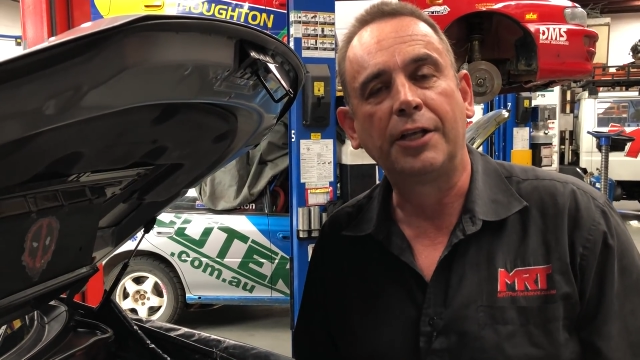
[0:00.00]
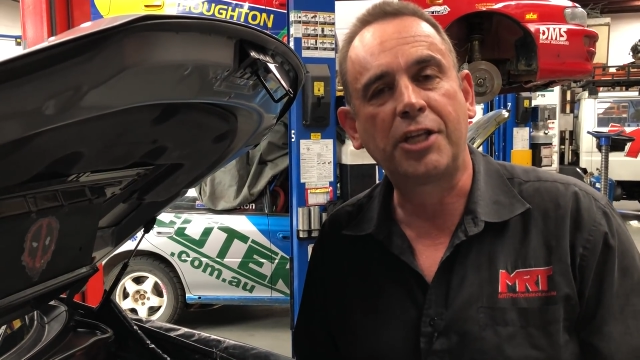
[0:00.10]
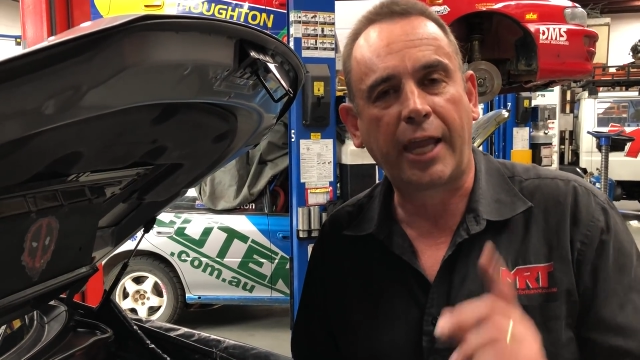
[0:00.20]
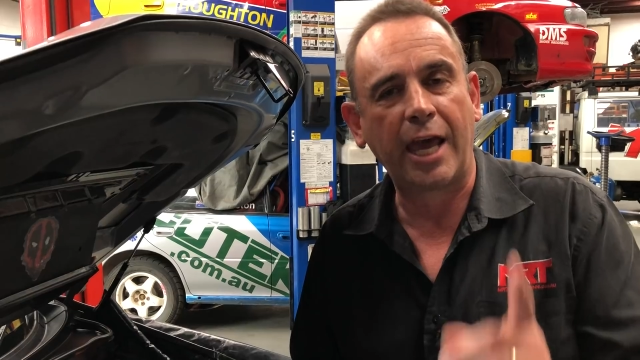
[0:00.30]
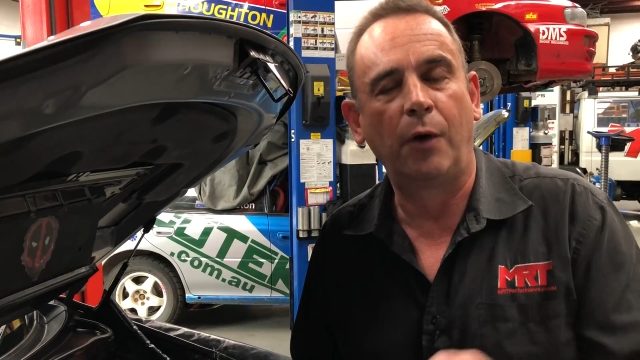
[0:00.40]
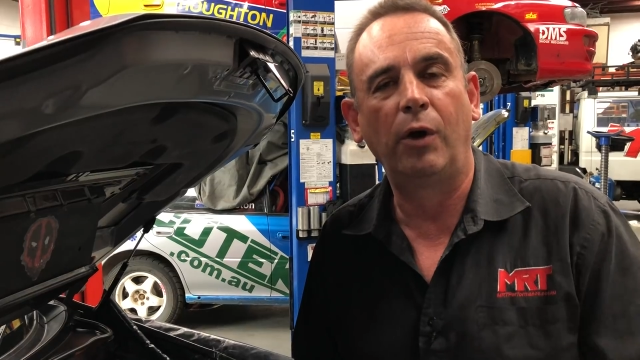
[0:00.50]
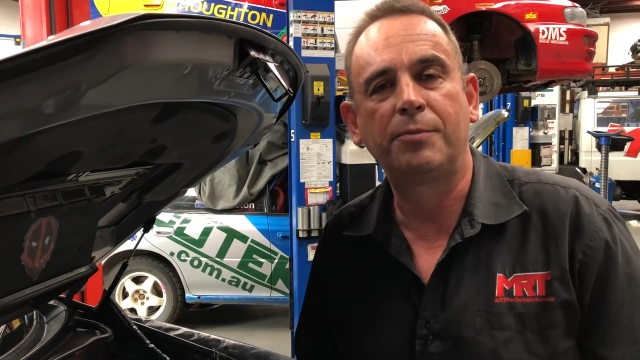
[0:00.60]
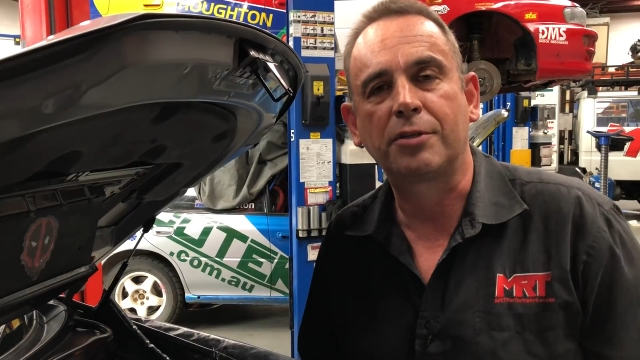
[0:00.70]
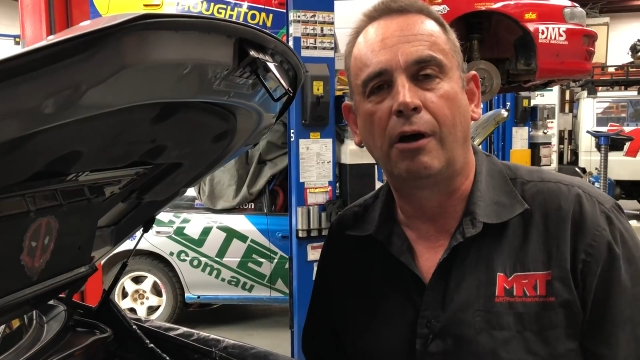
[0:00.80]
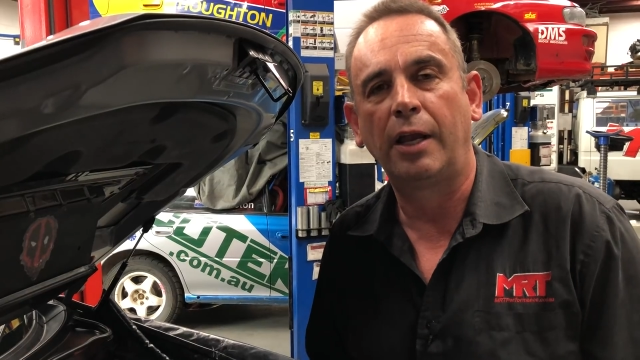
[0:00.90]
Check out our
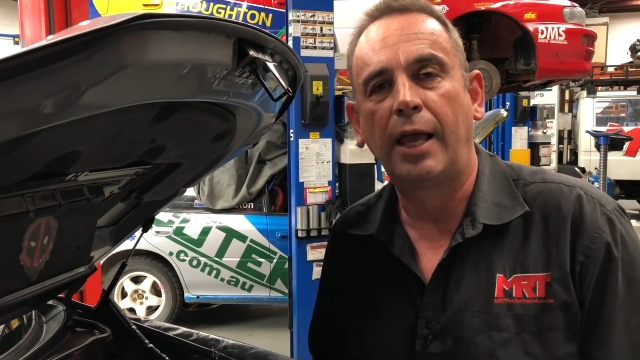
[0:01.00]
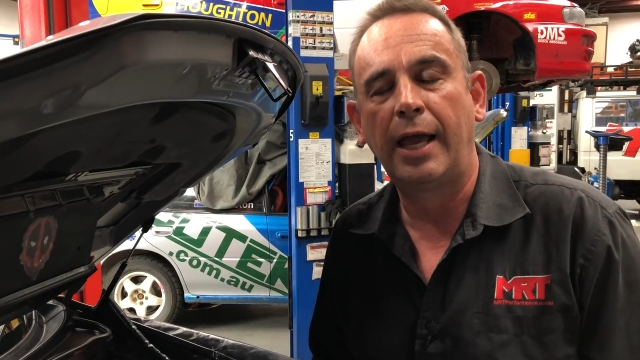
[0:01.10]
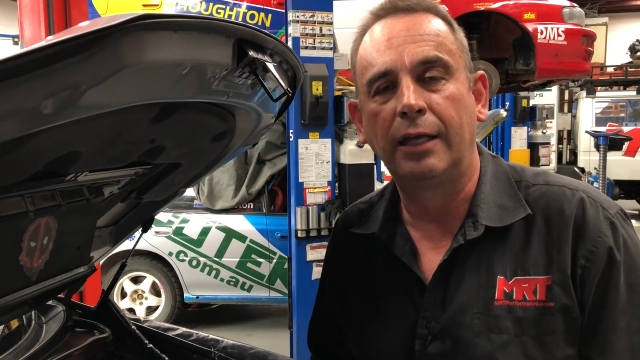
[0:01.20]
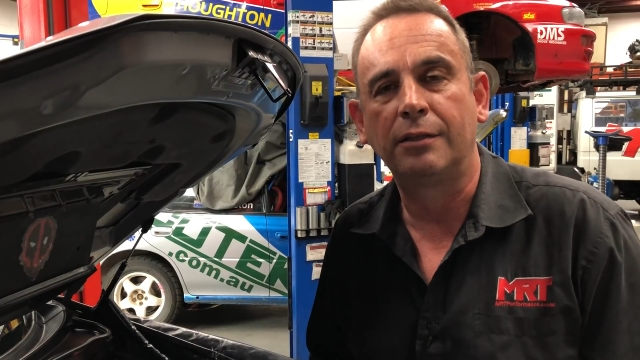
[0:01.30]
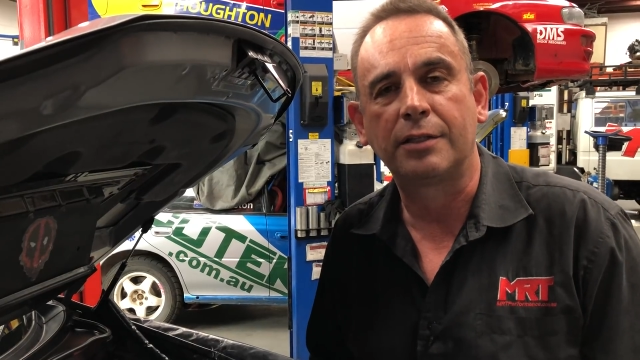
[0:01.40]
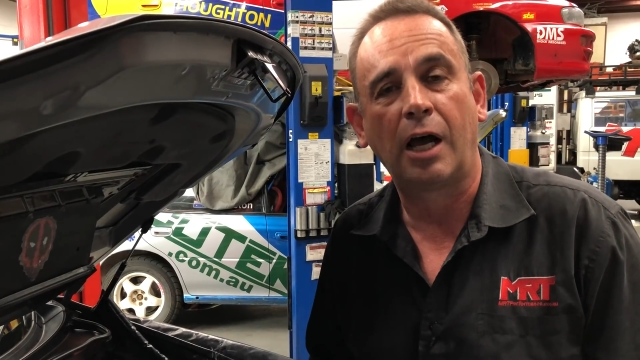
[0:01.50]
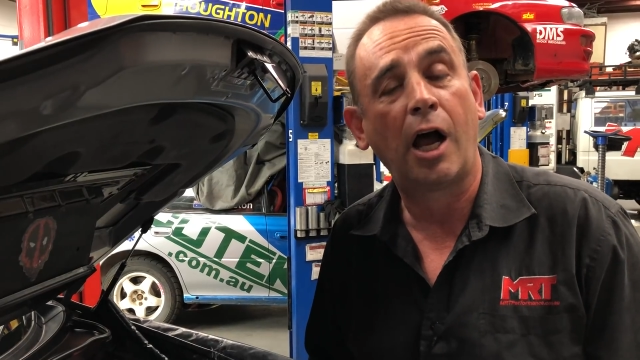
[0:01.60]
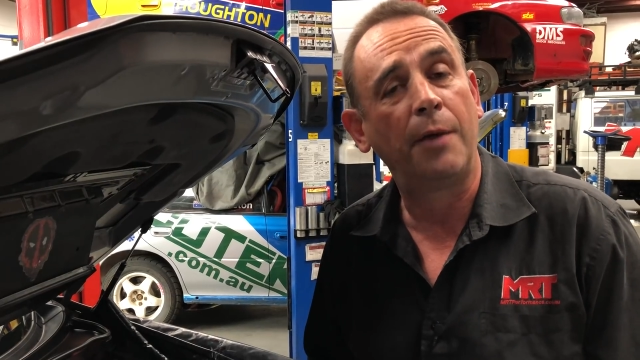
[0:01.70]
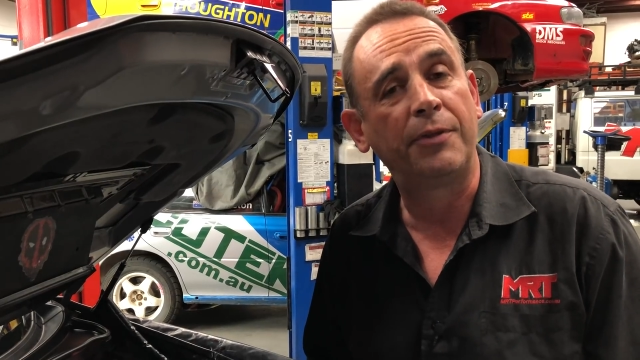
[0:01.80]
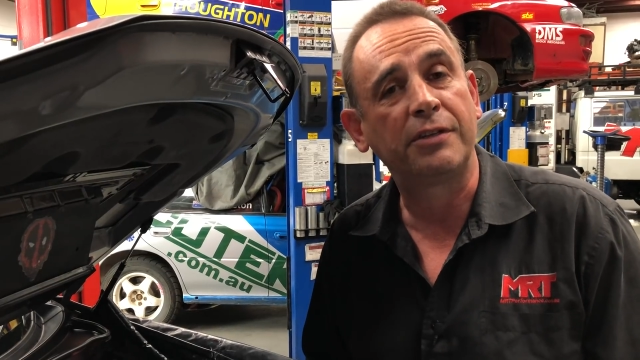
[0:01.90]
website, and I
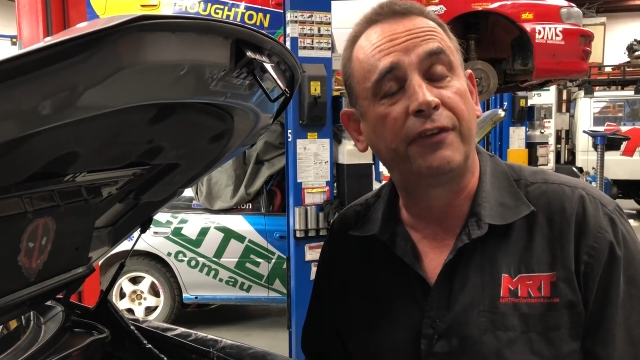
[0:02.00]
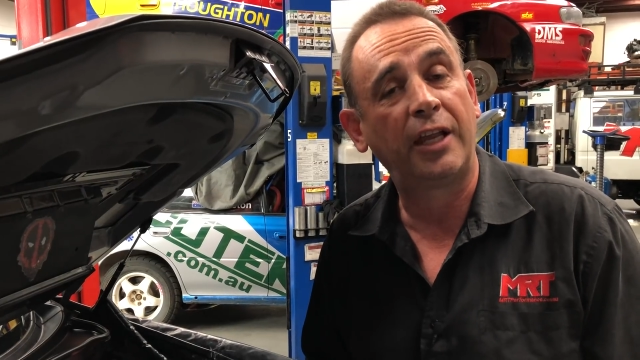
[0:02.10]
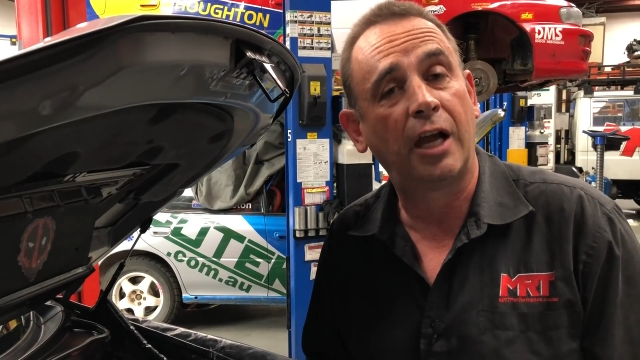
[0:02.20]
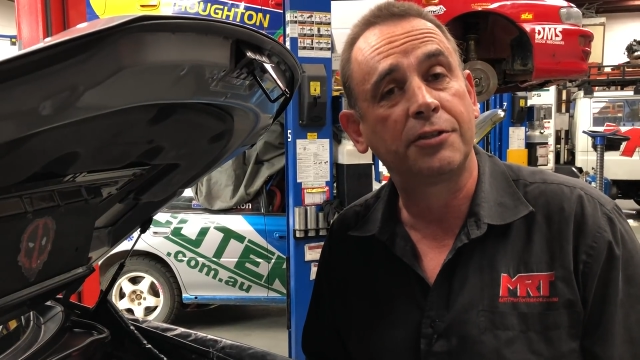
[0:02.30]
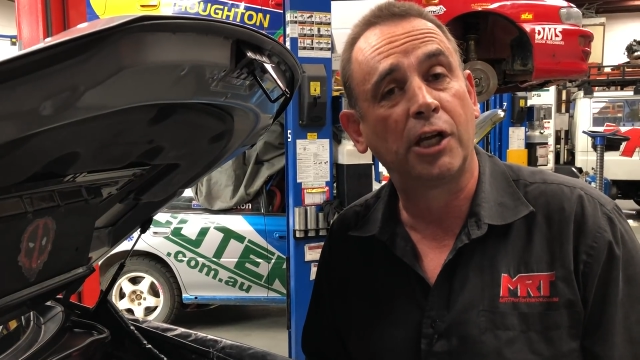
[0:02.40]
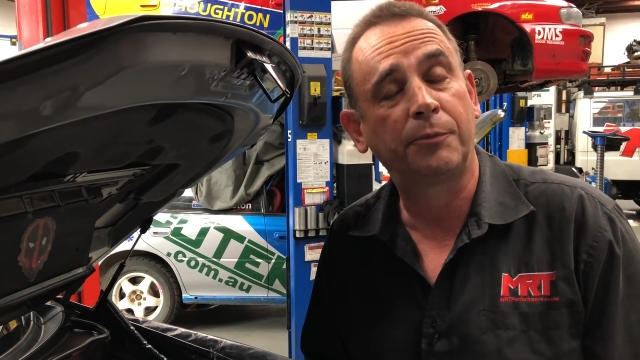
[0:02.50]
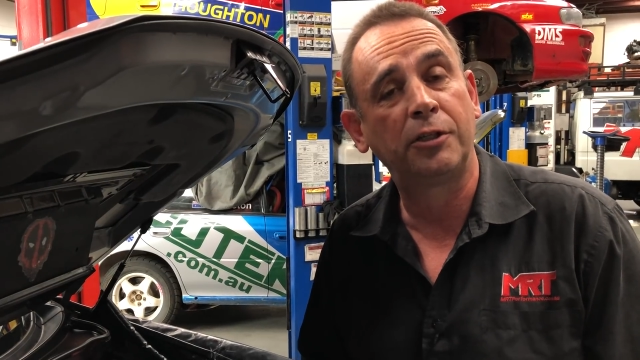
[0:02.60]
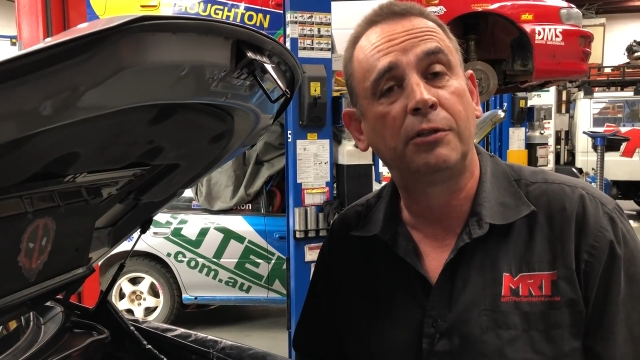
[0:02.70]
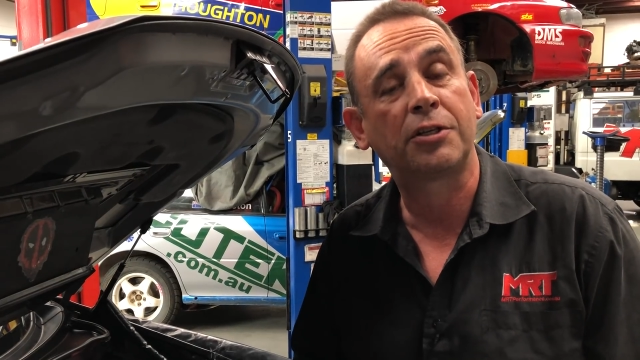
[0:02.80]
hope this video has helped you.